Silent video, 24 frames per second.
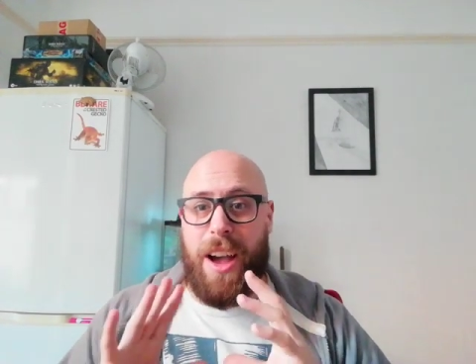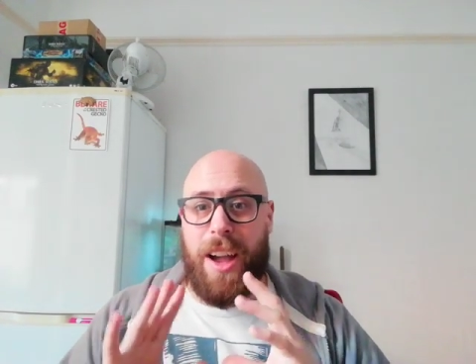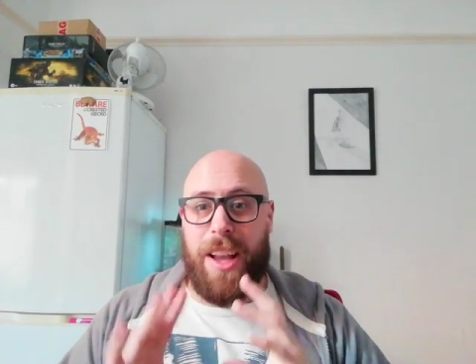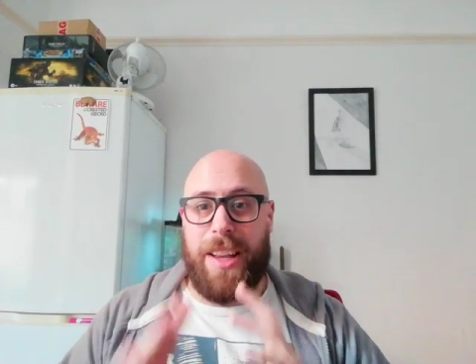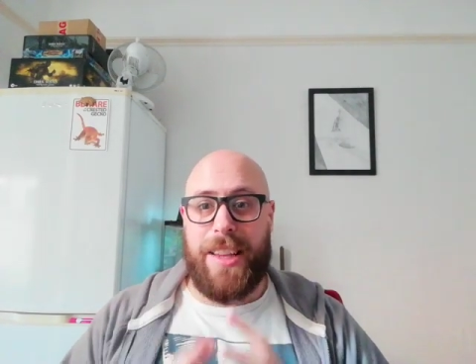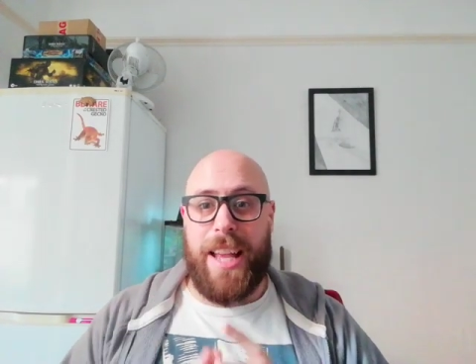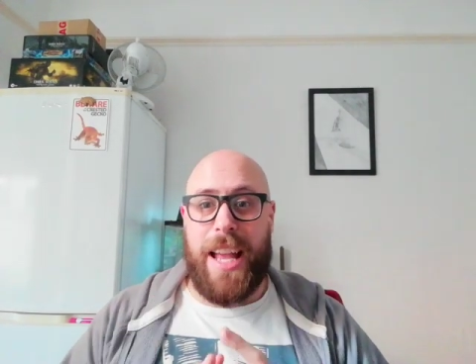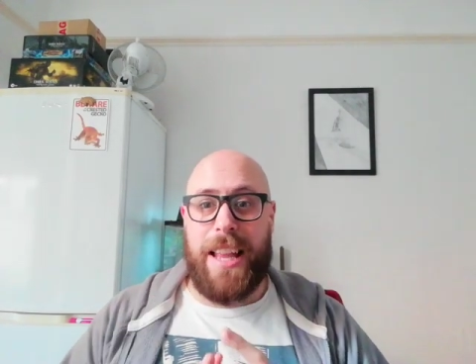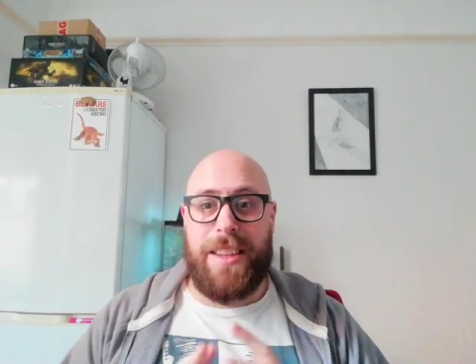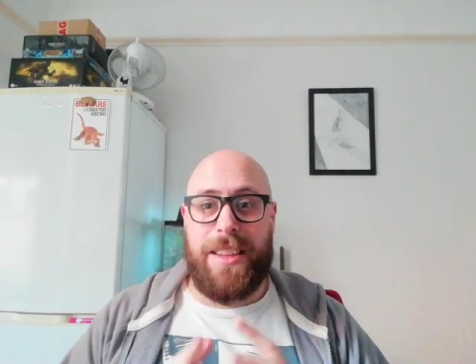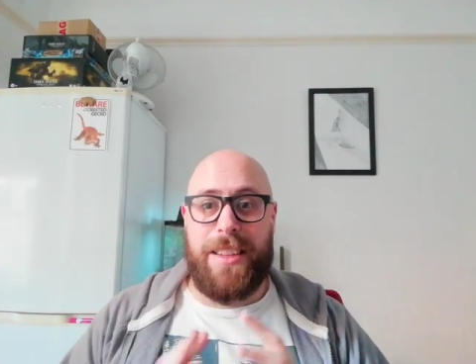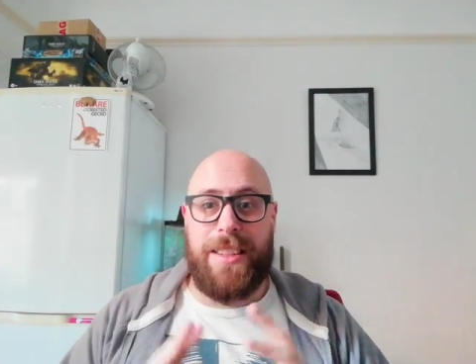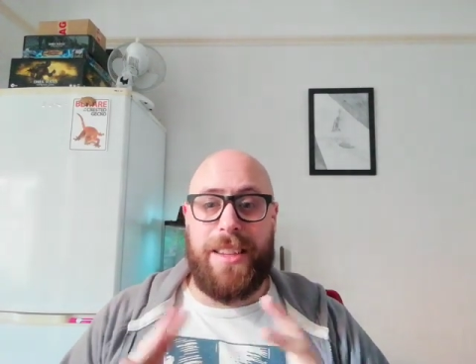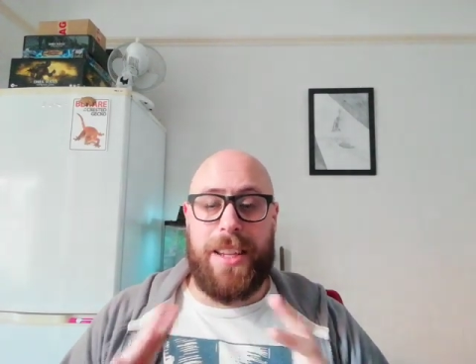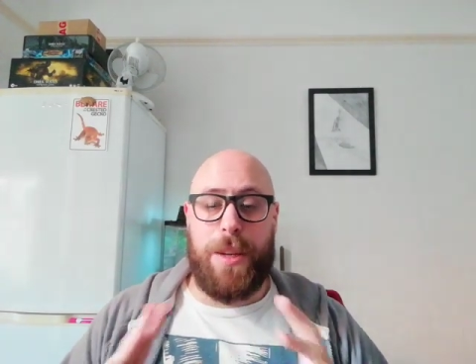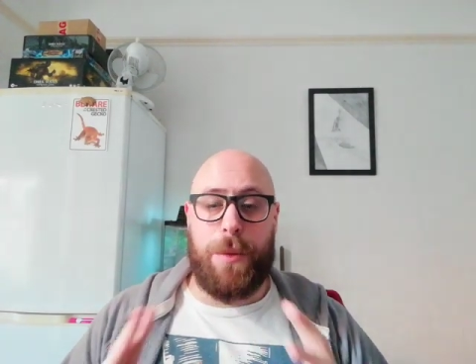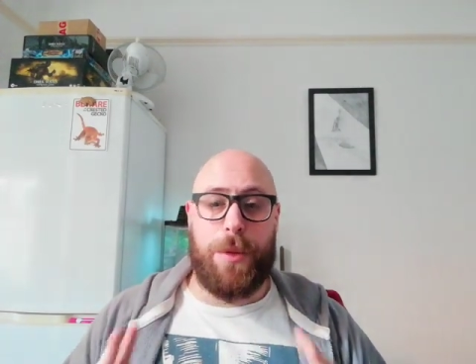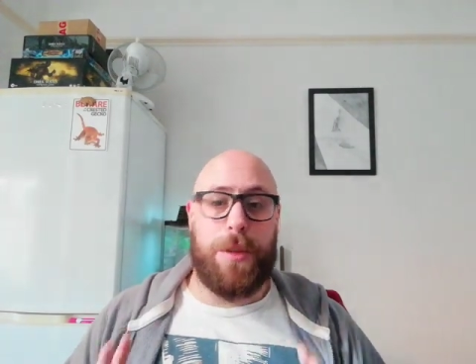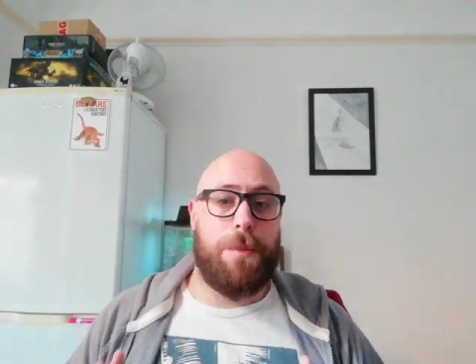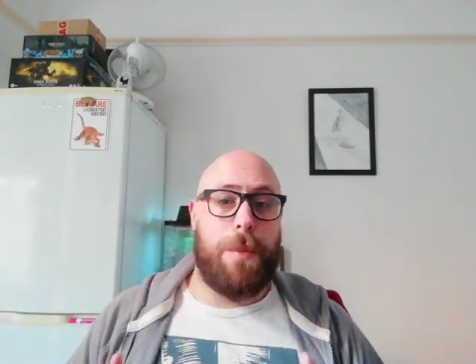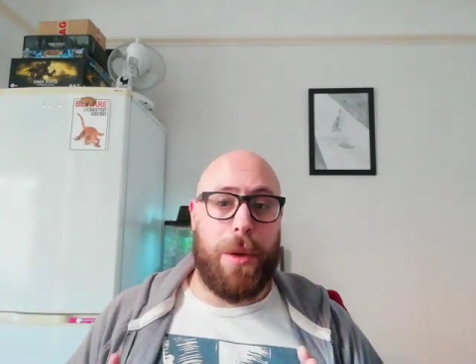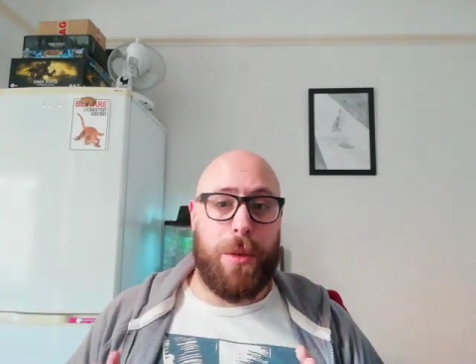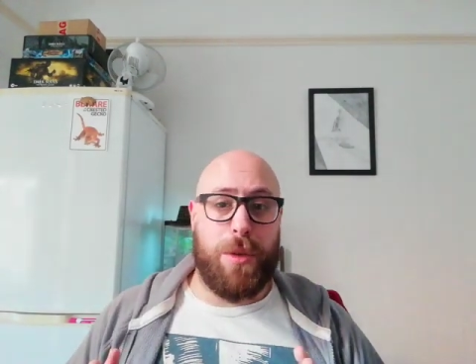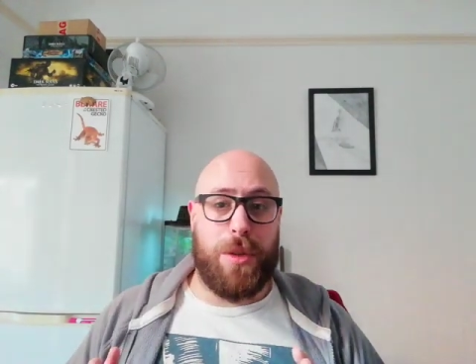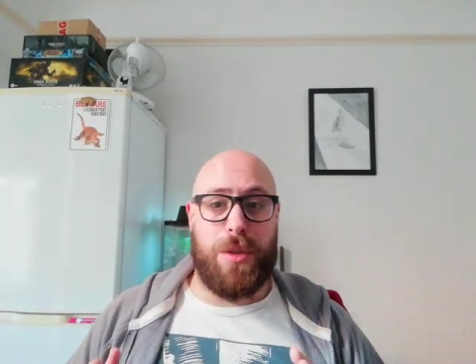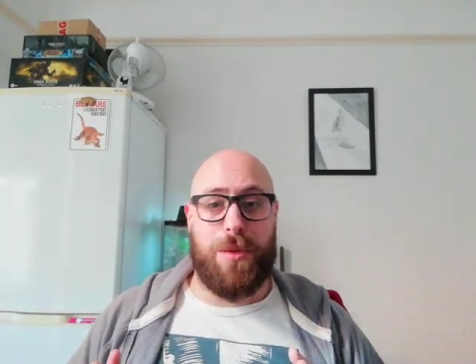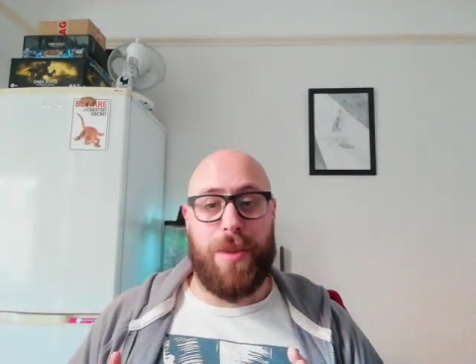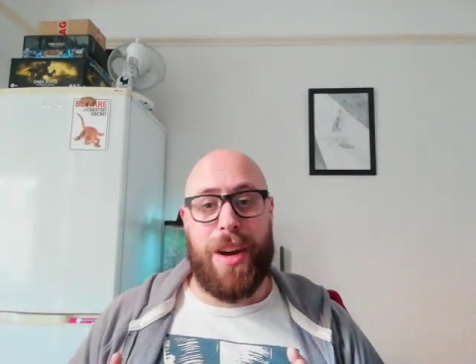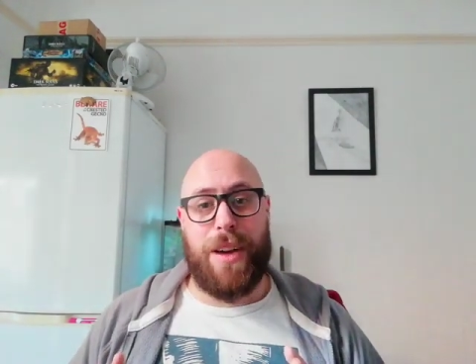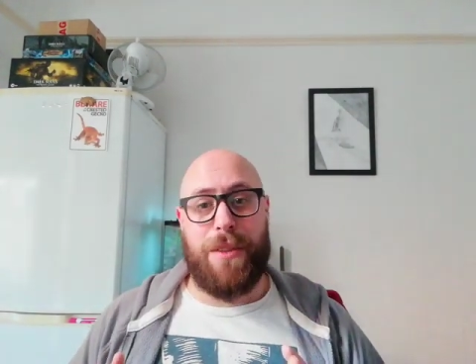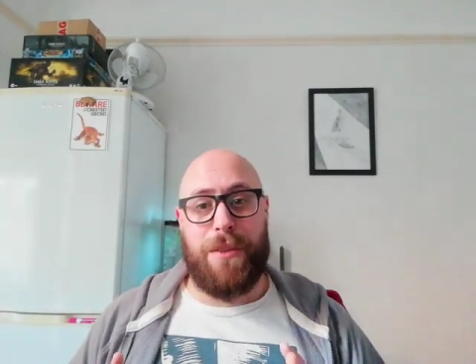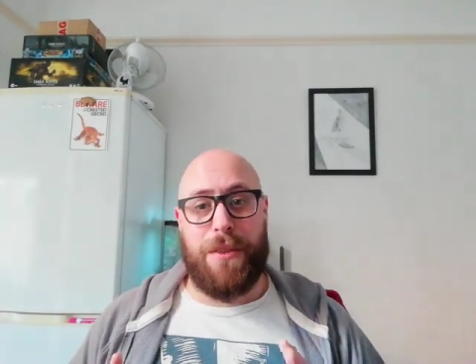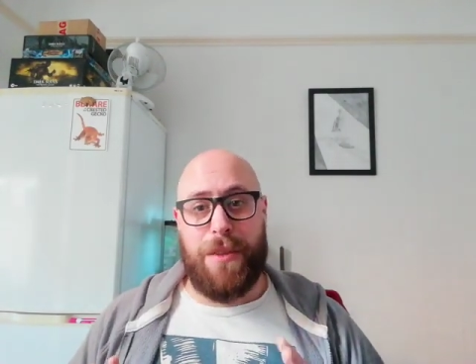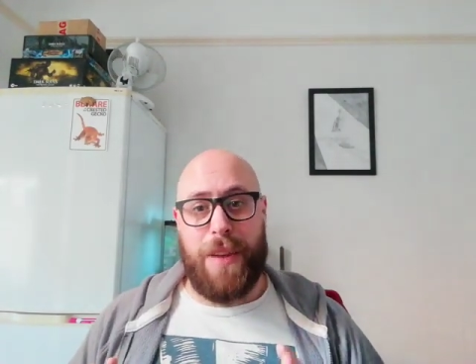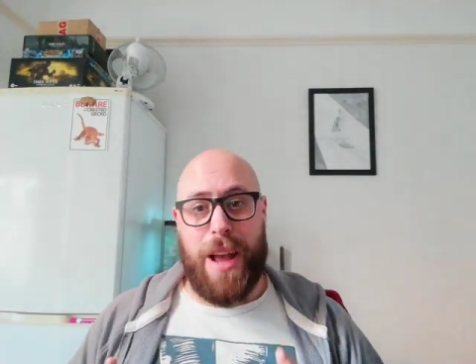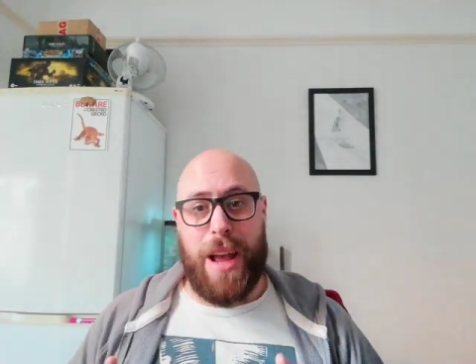identity was built
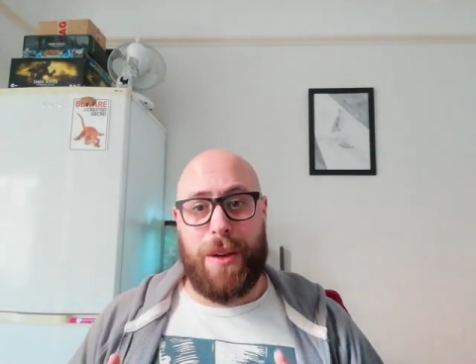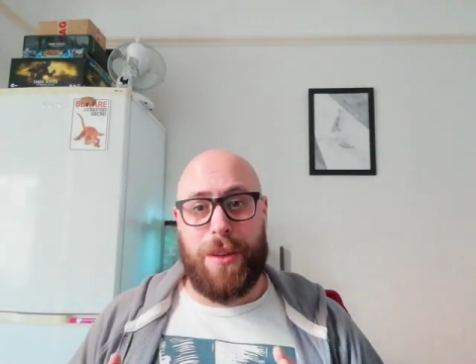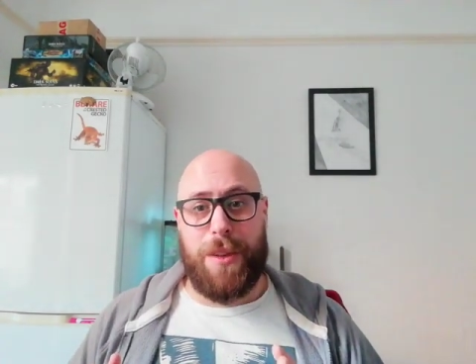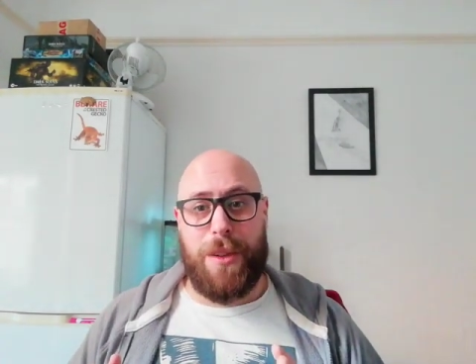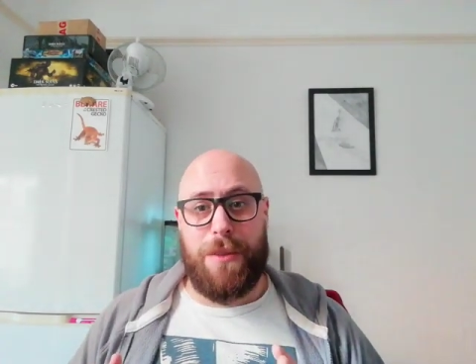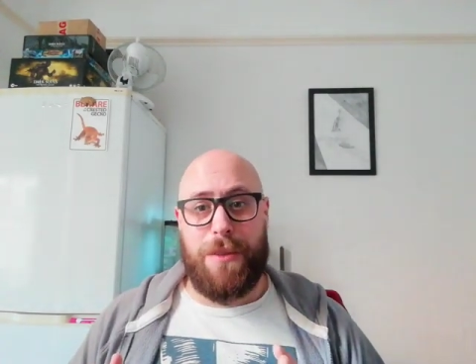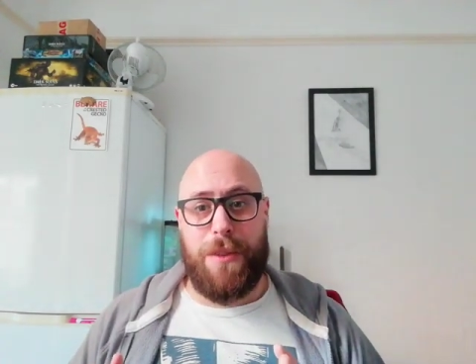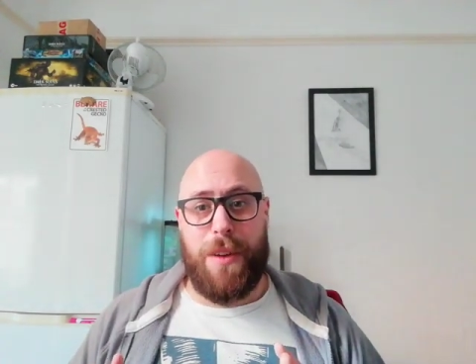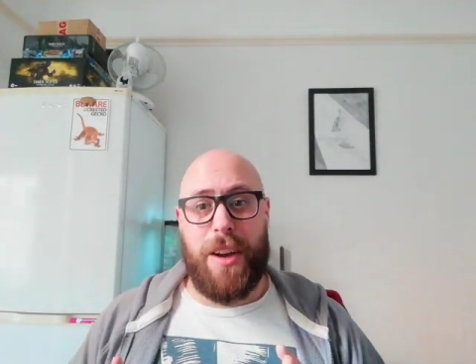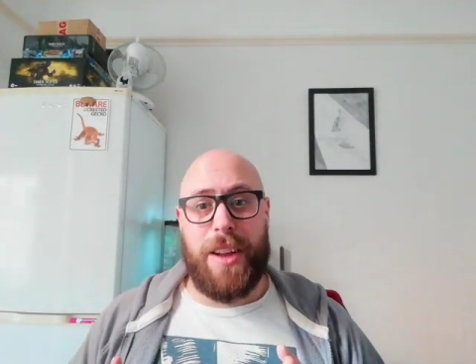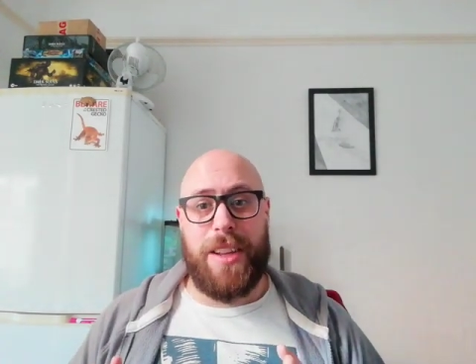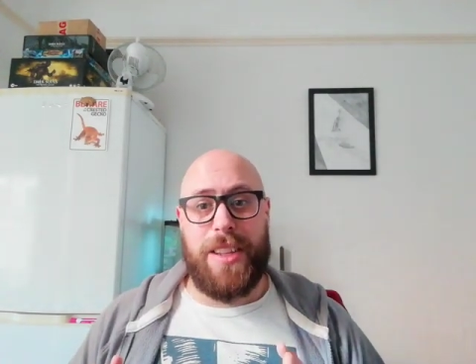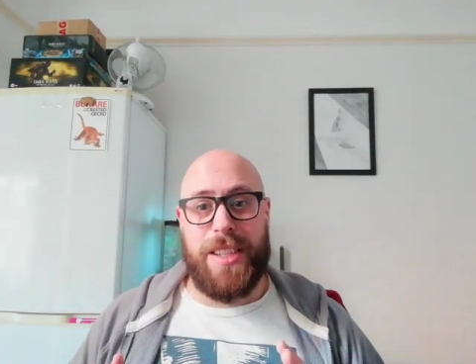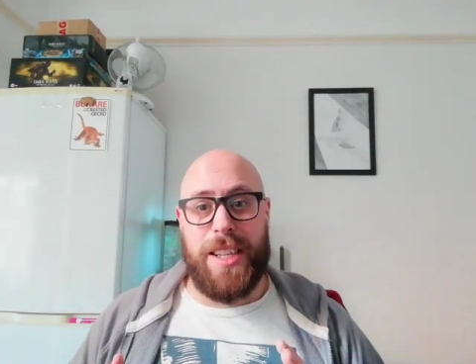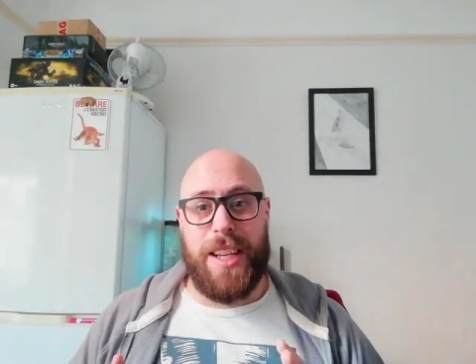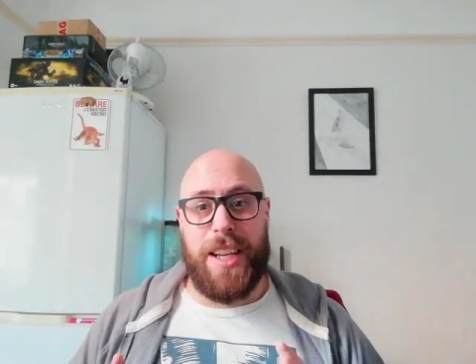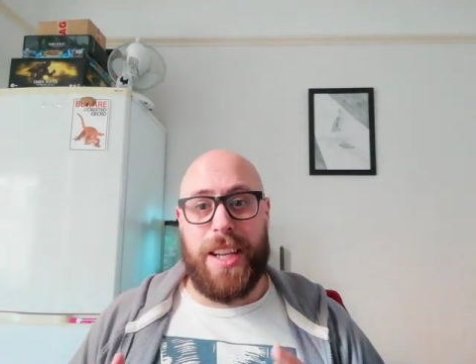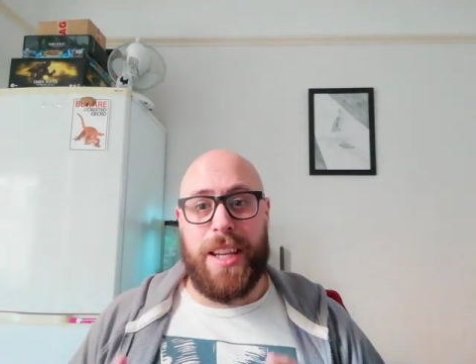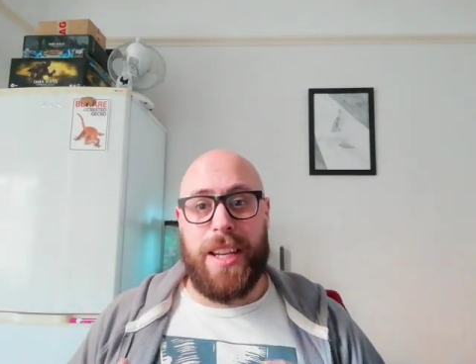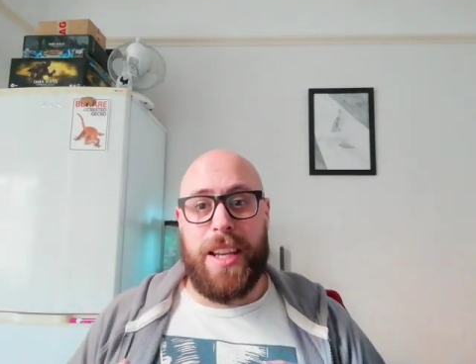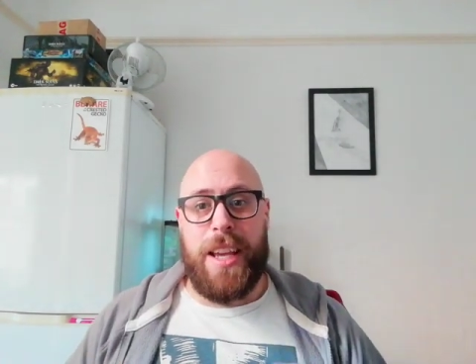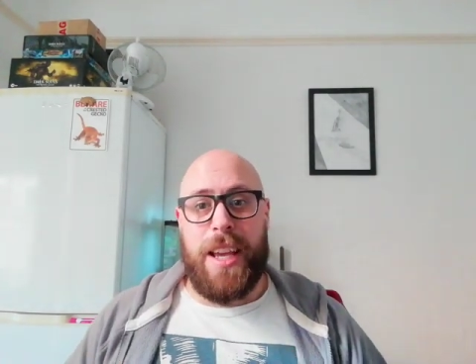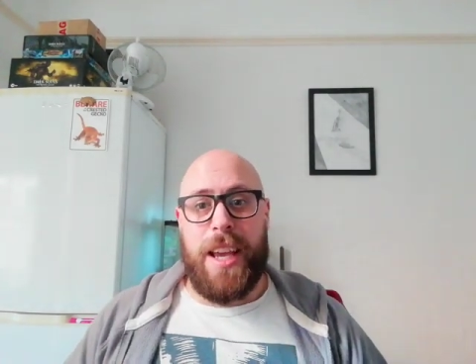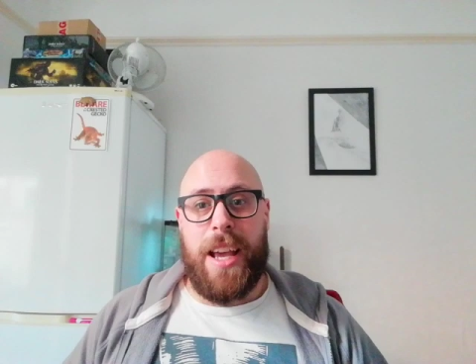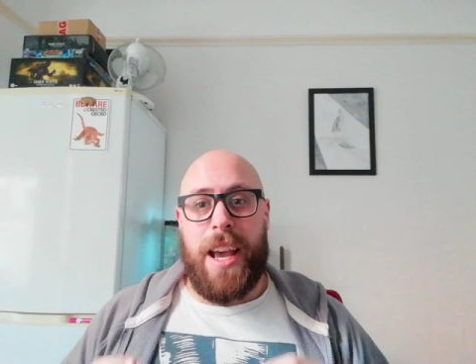around fighting,